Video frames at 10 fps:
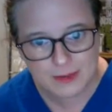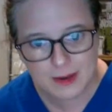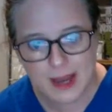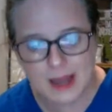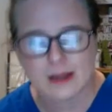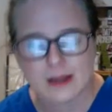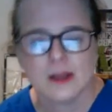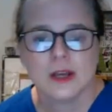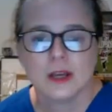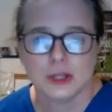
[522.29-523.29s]
Okay,
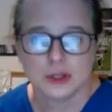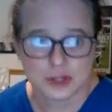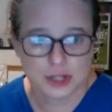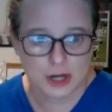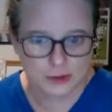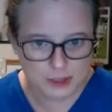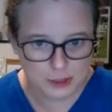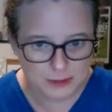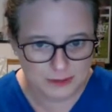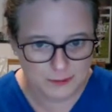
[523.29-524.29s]
you should also
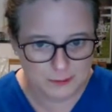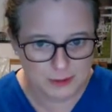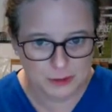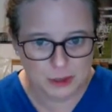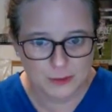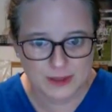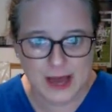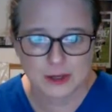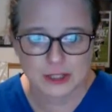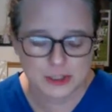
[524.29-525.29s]
be familiar with
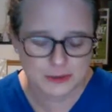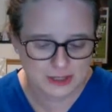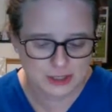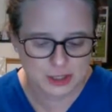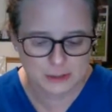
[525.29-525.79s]
how to do this.